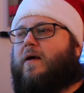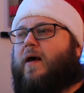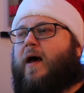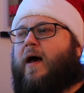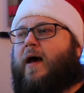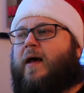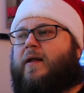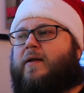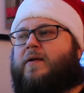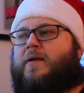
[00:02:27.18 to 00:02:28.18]

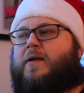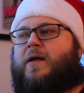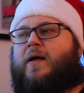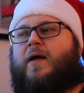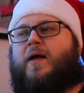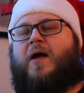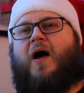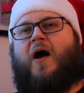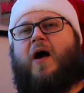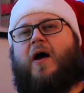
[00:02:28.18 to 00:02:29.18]
and
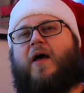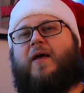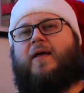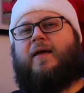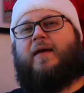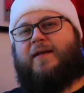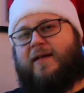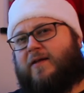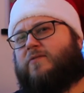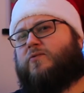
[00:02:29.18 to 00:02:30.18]

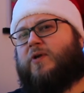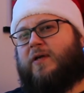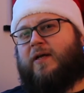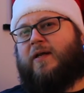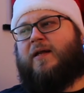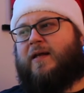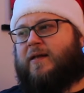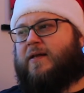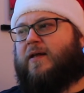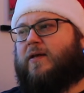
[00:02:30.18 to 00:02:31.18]
didn't really
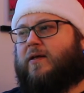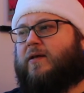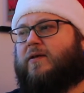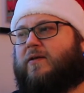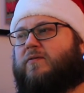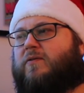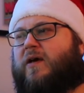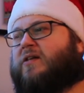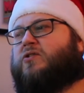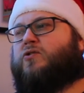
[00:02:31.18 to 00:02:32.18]
need a
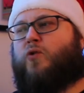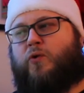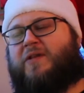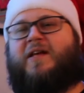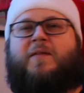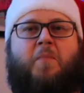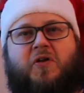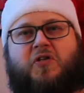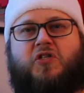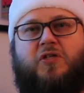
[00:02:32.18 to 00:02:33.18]
story that
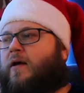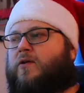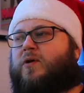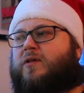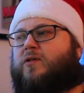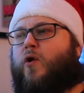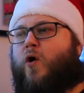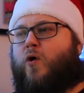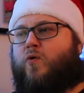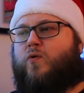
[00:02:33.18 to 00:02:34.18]
much. You get to
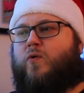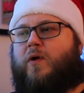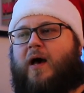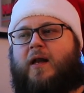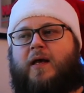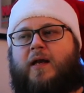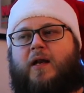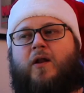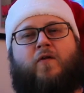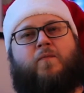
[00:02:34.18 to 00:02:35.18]
know a little
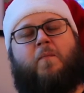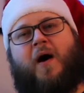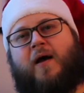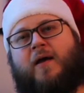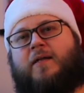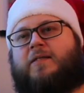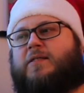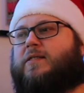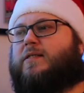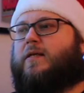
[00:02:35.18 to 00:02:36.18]
of
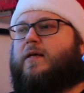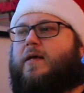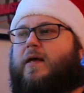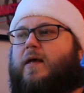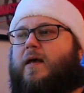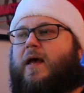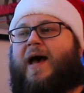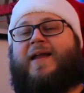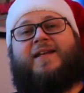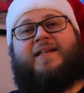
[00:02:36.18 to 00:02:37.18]
Miles
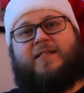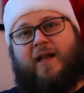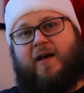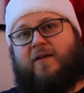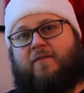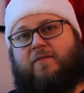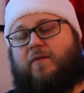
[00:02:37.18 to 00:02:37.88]
and his life.